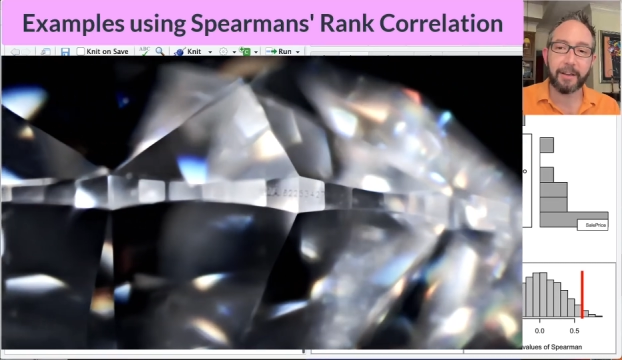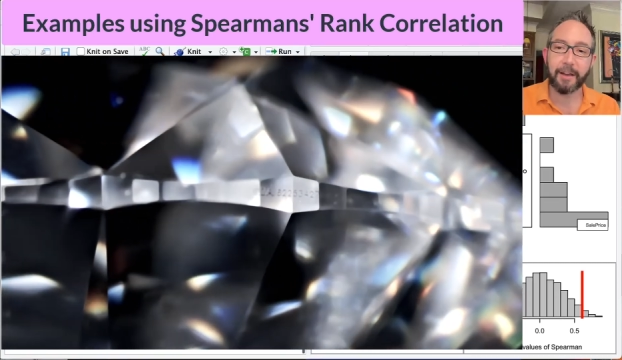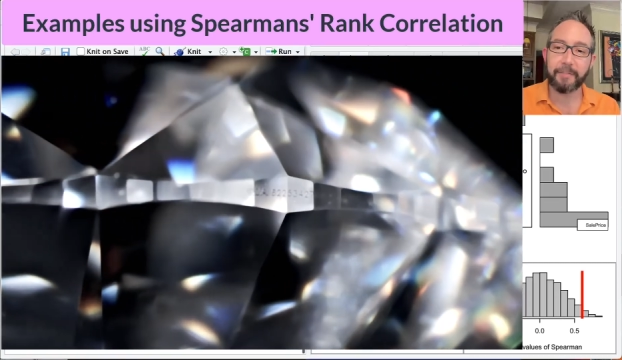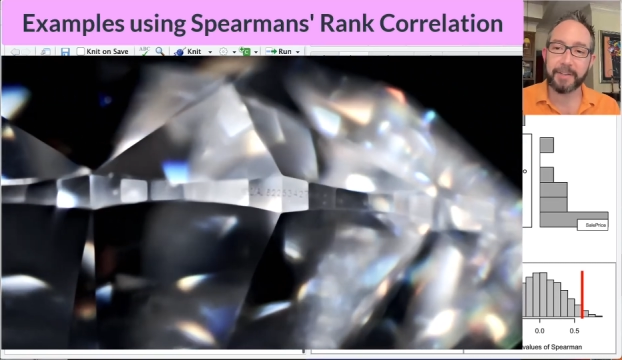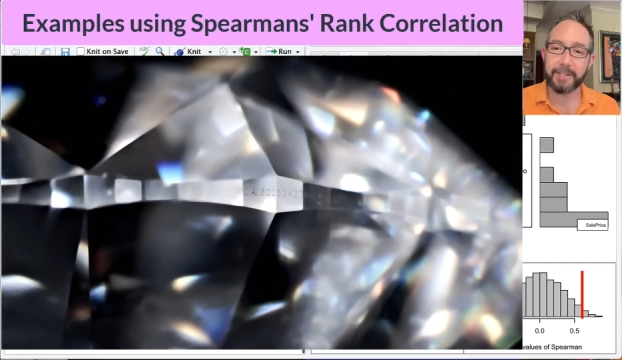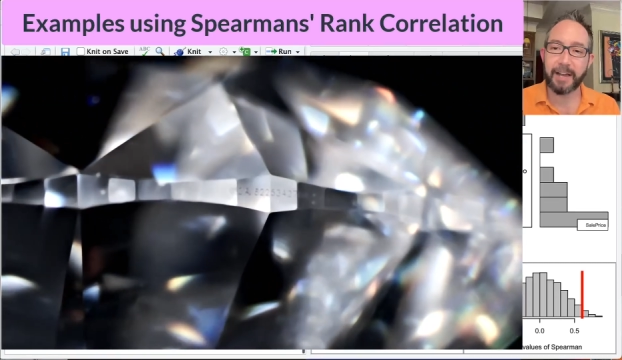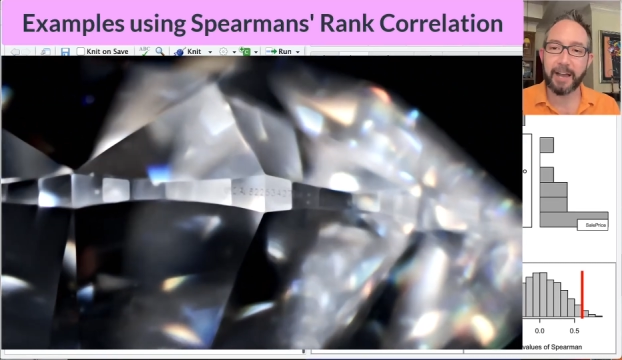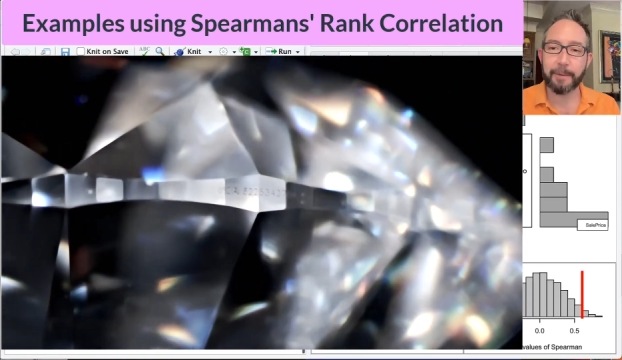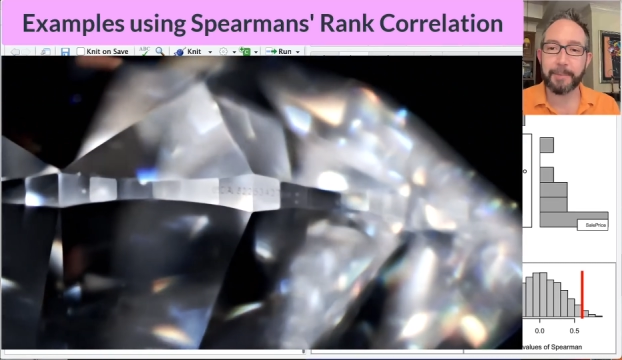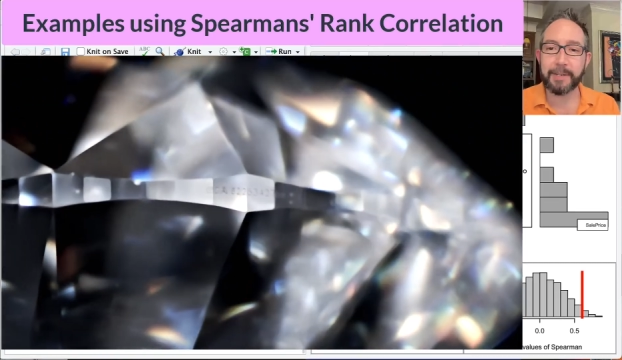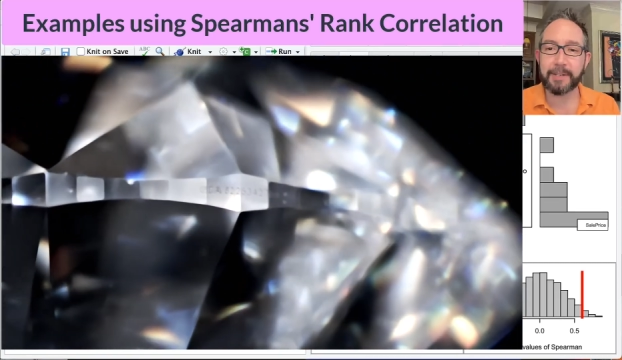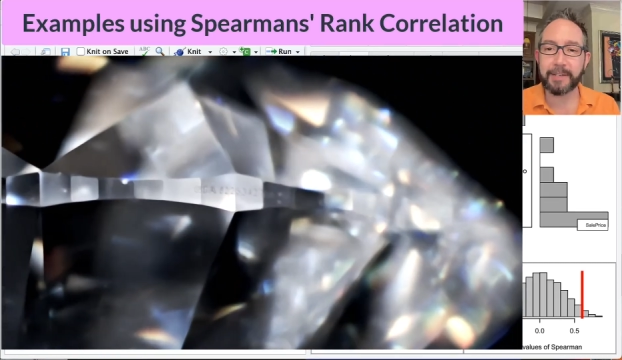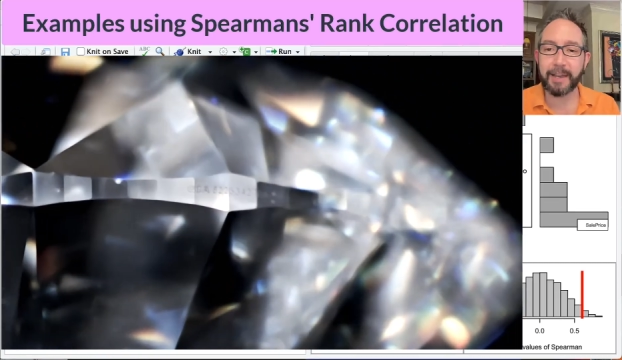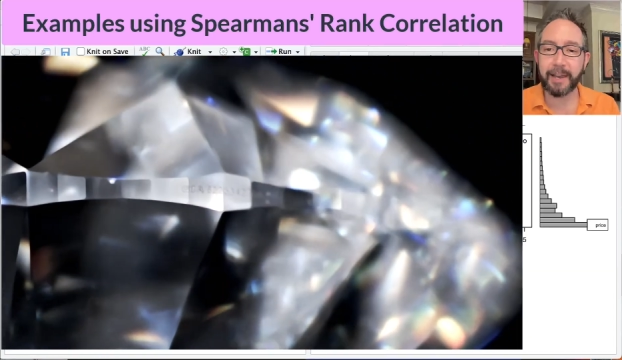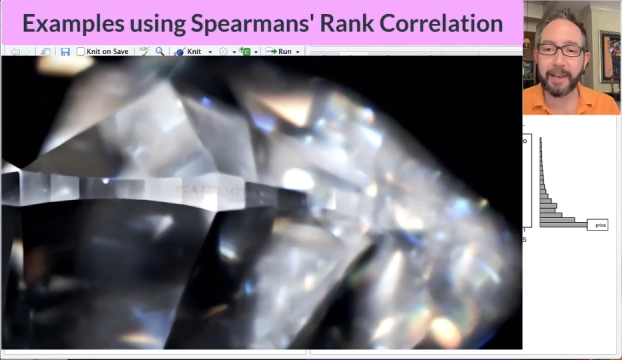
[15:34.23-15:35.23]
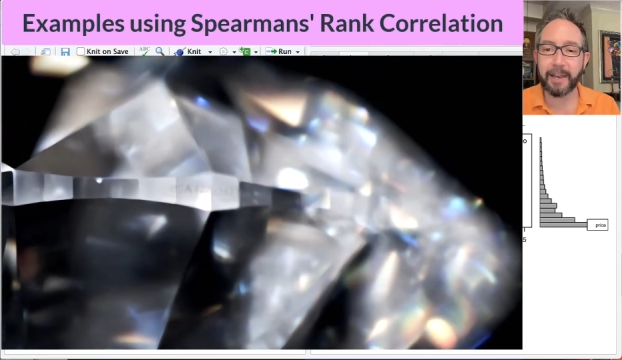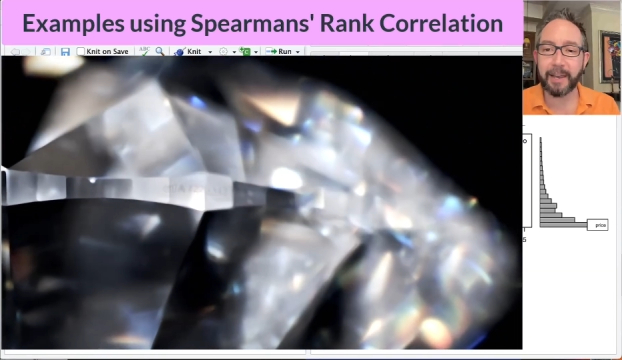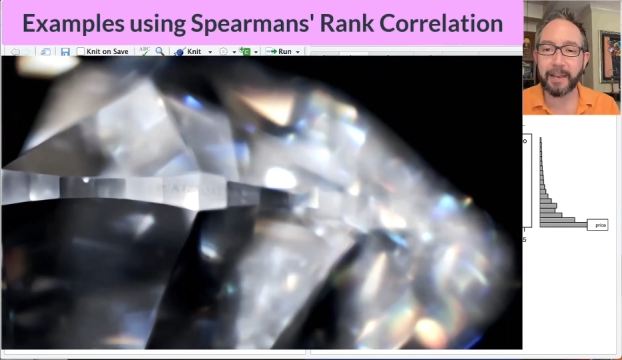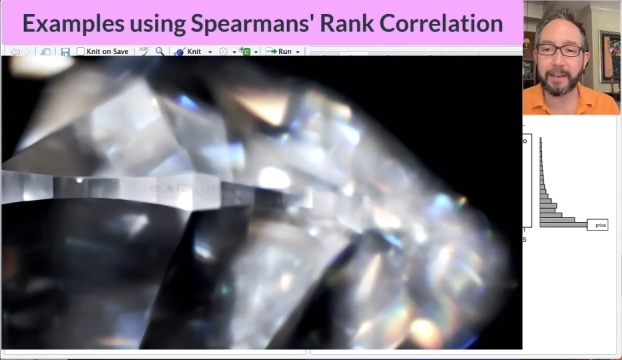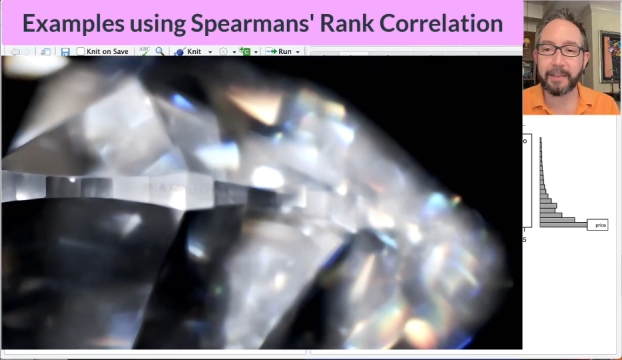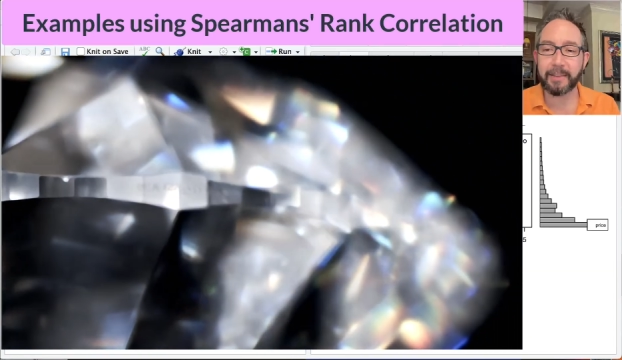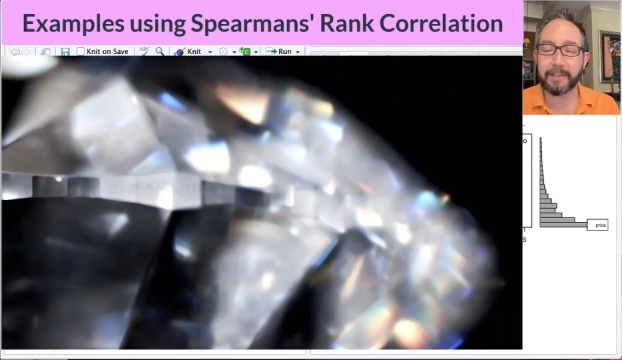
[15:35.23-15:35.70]
of a diamond
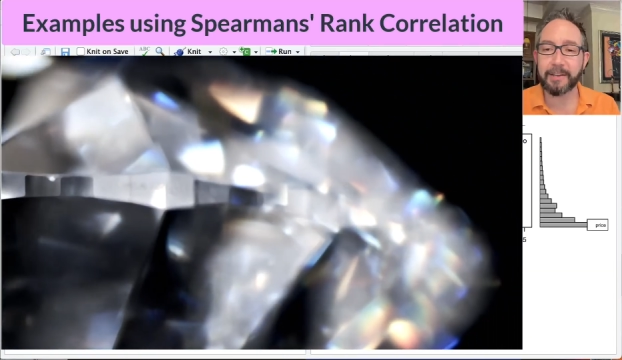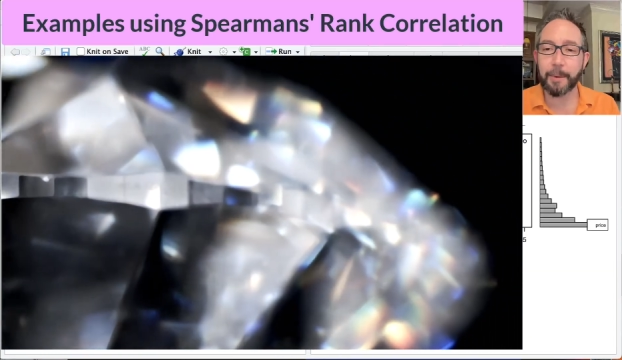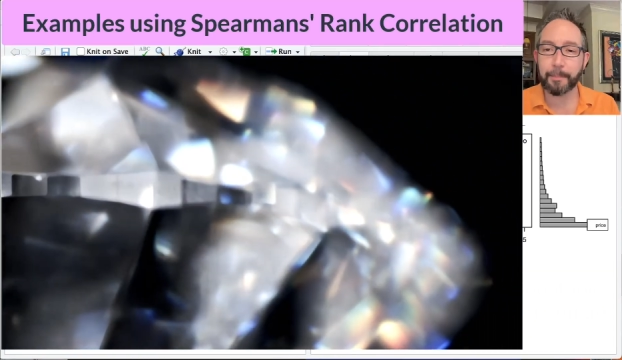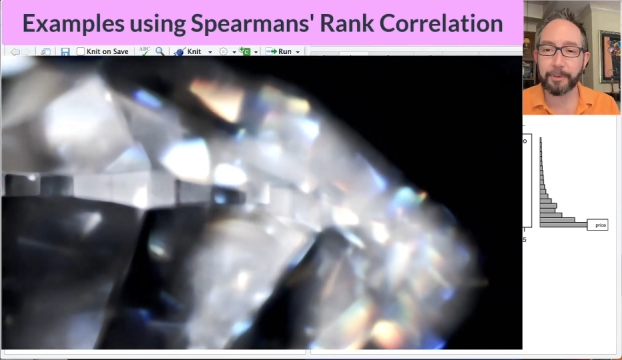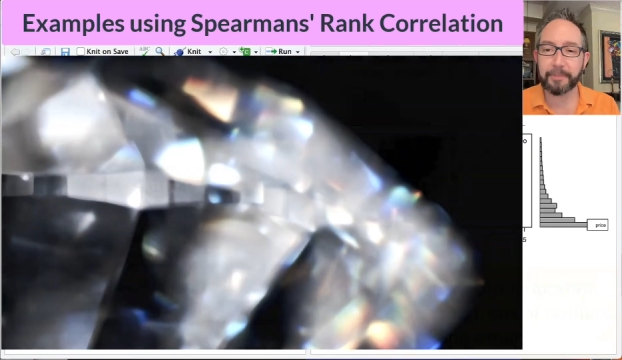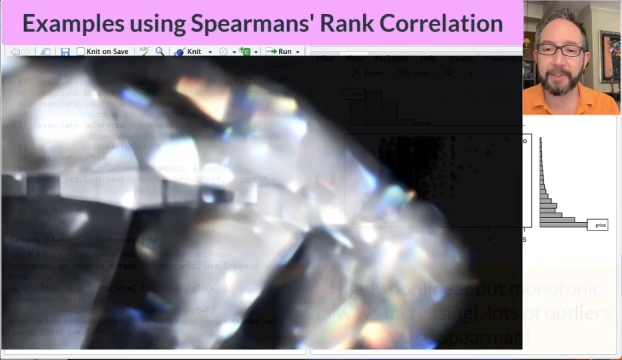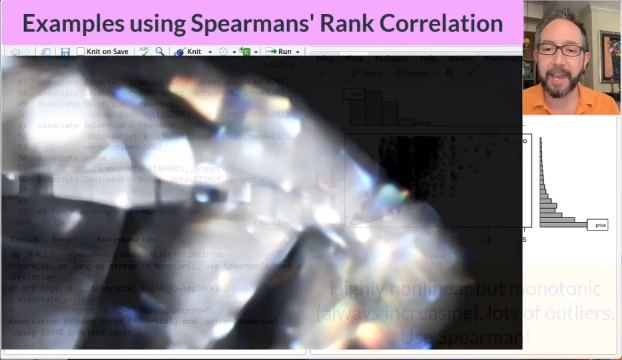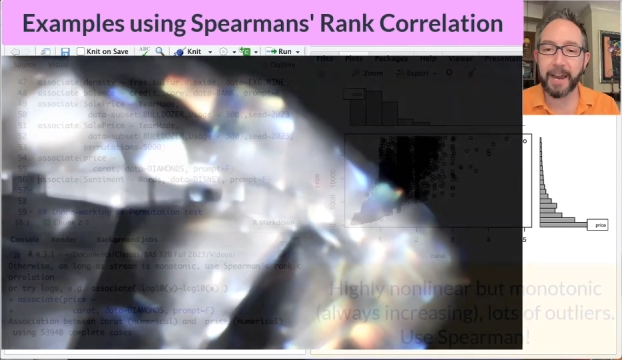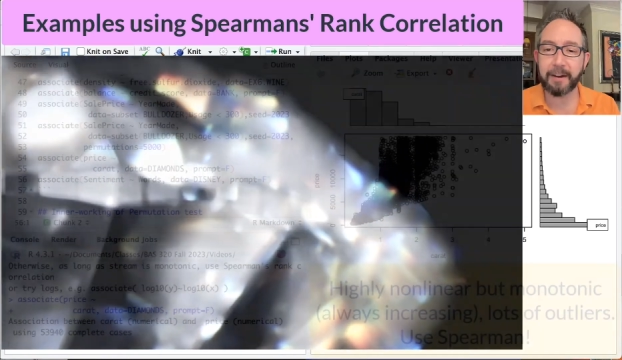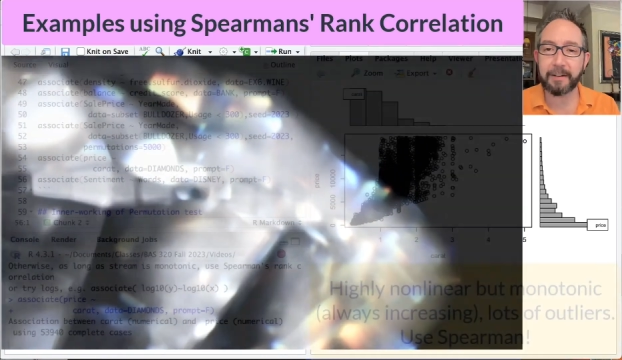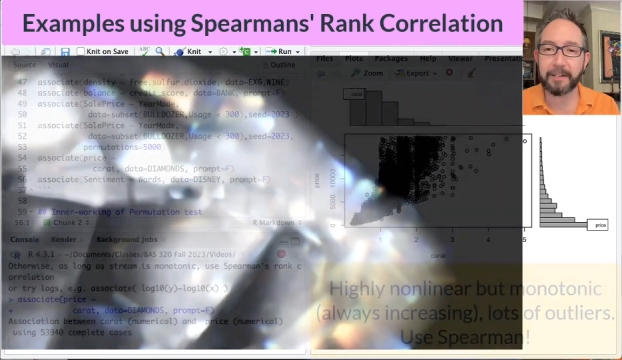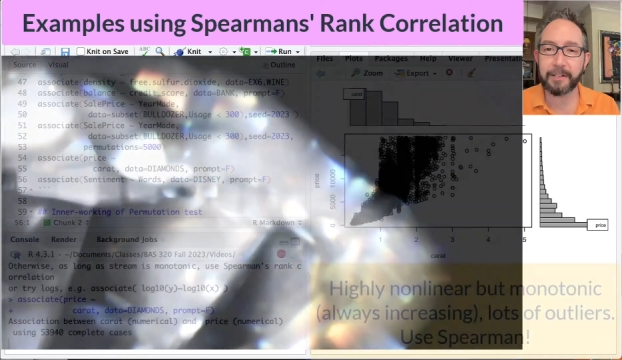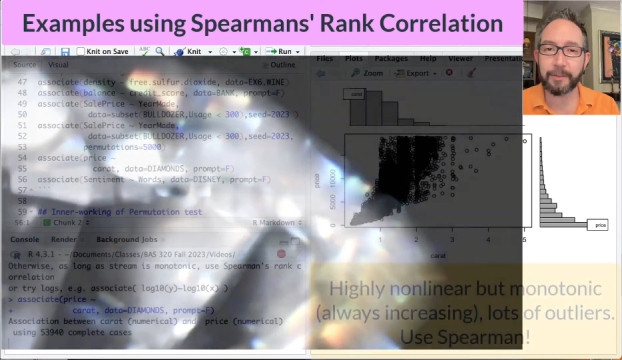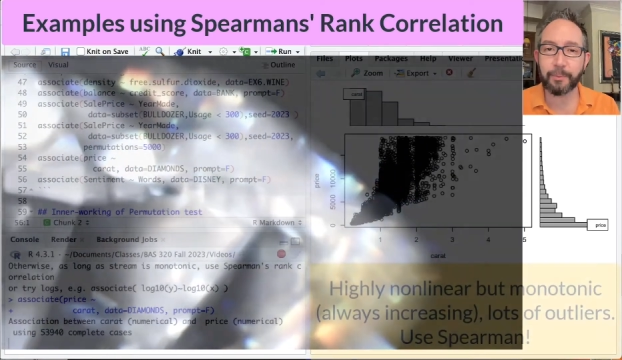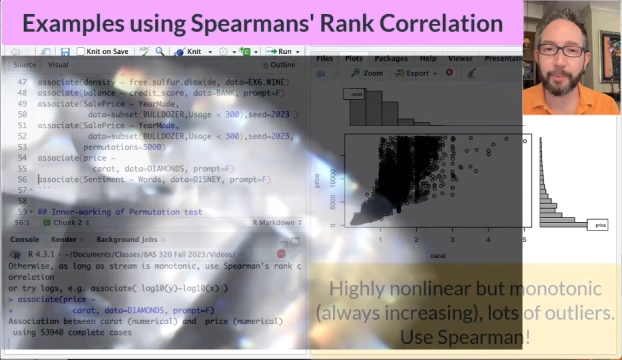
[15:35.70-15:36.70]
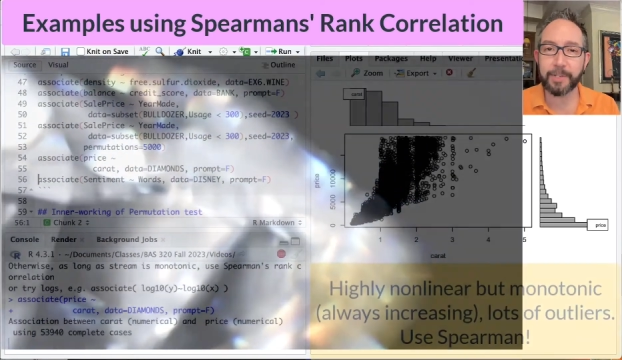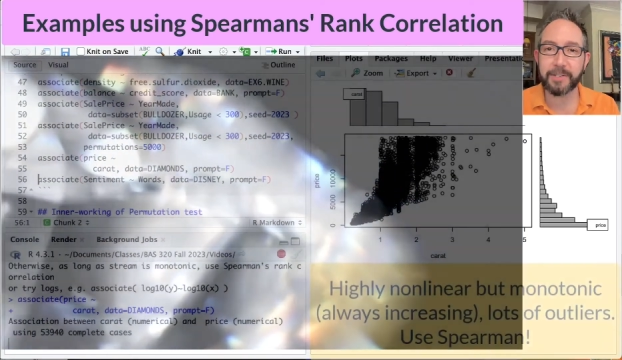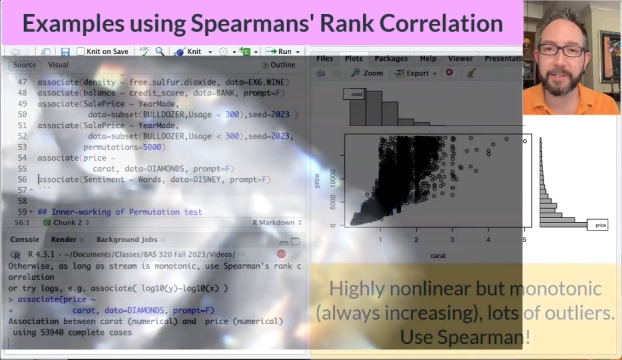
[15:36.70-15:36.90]
and the number of carats, we see